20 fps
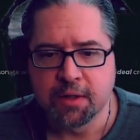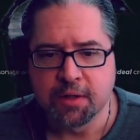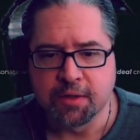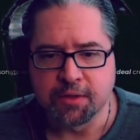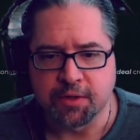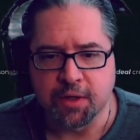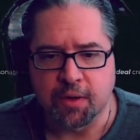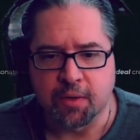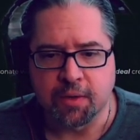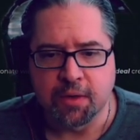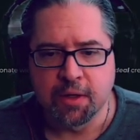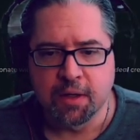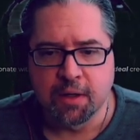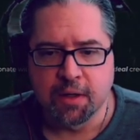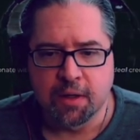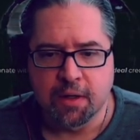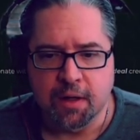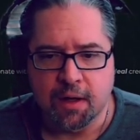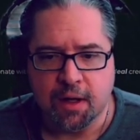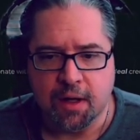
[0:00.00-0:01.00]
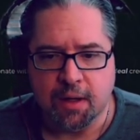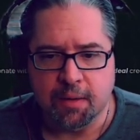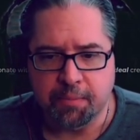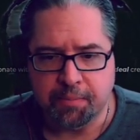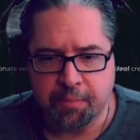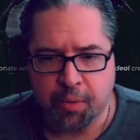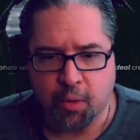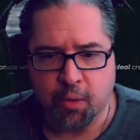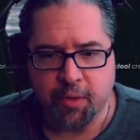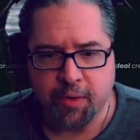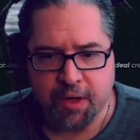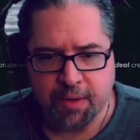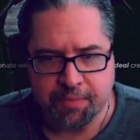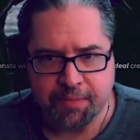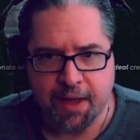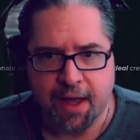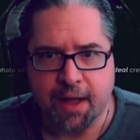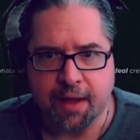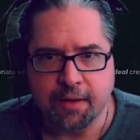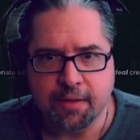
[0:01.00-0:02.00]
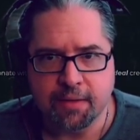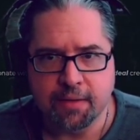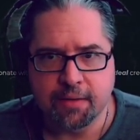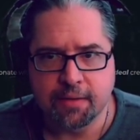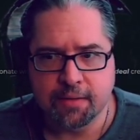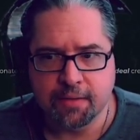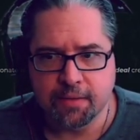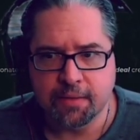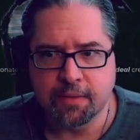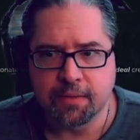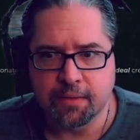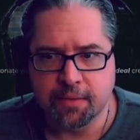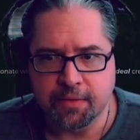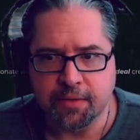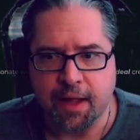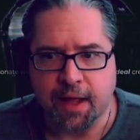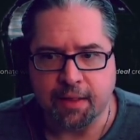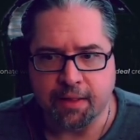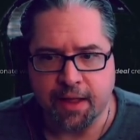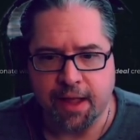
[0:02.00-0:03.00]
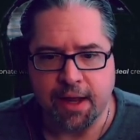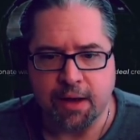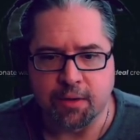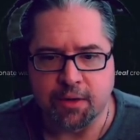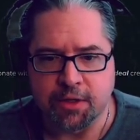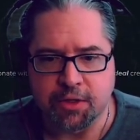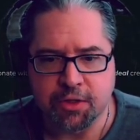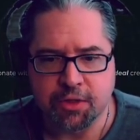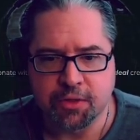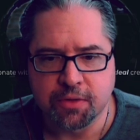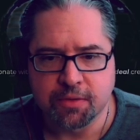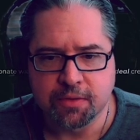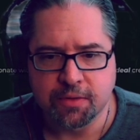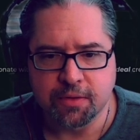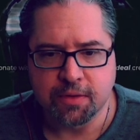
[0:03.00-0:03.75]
So pulling up that language,